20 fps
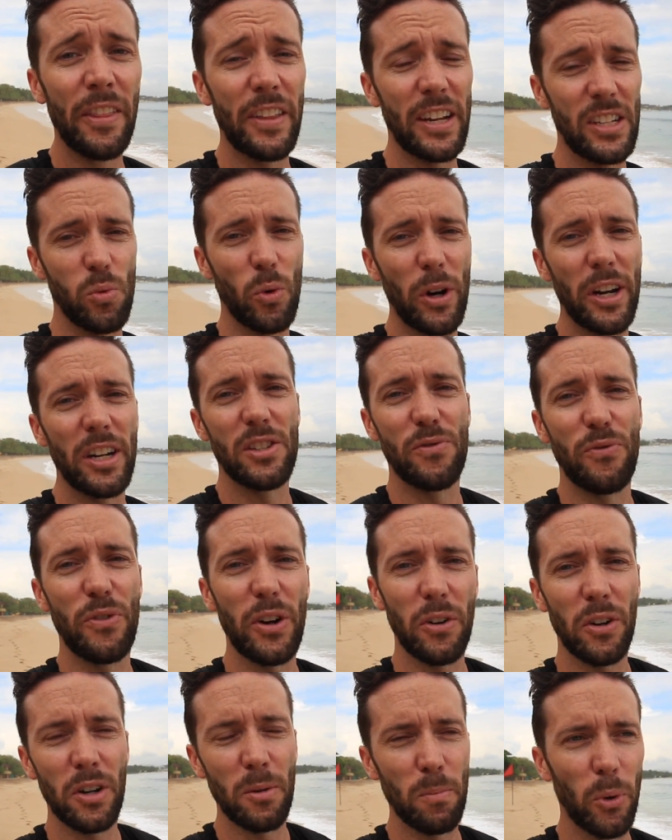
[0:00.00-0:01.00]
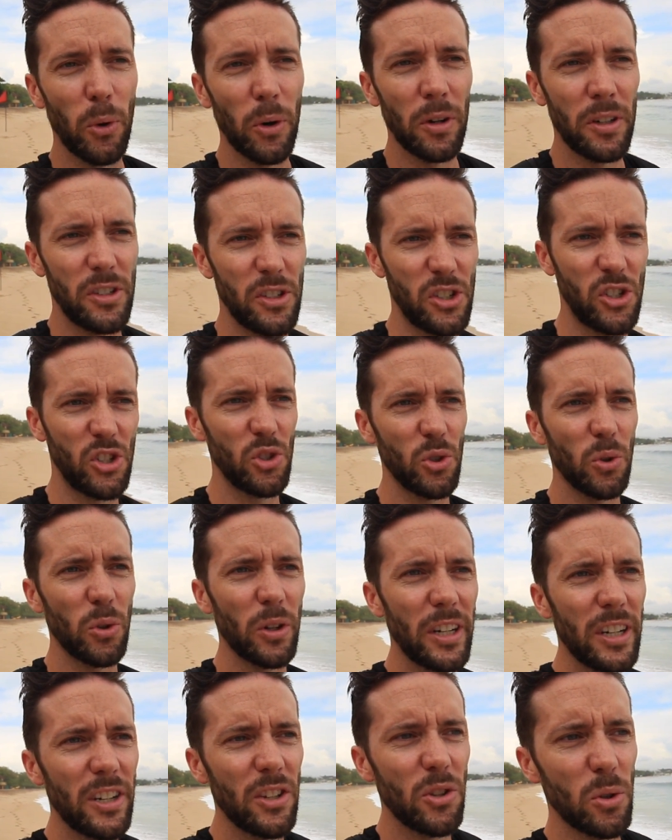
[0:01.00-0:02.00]
That's why it's very important to
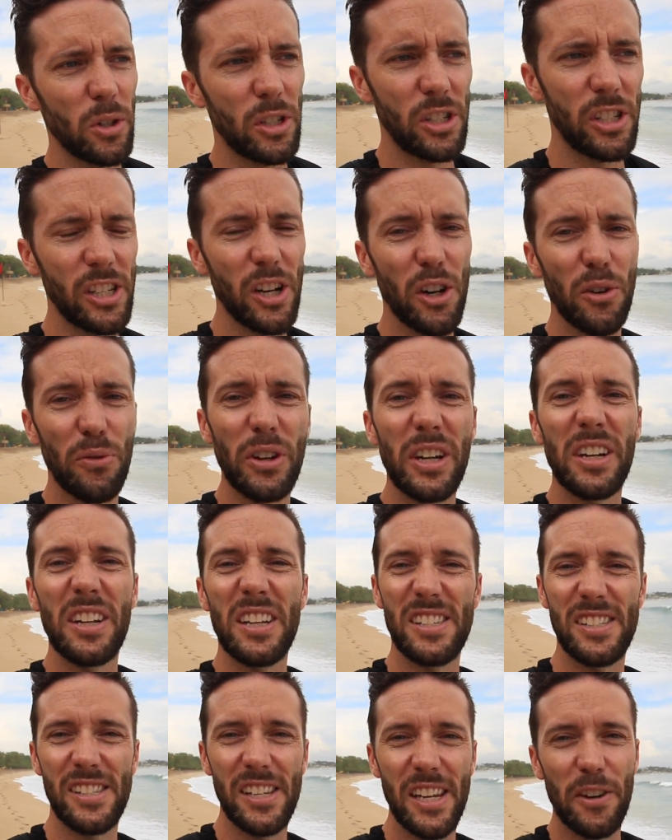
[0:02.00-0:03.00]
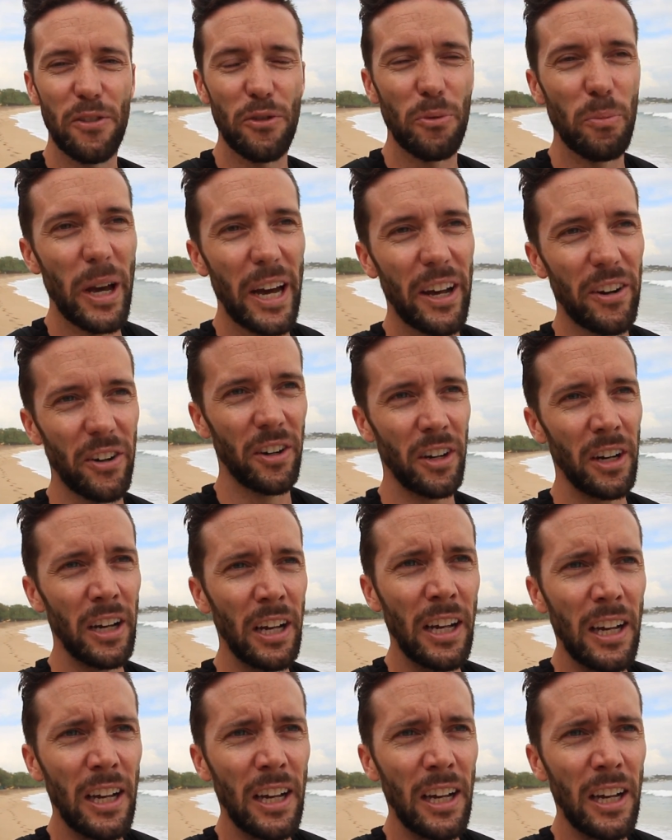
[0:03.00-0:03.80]
store it yourself in a safe manner.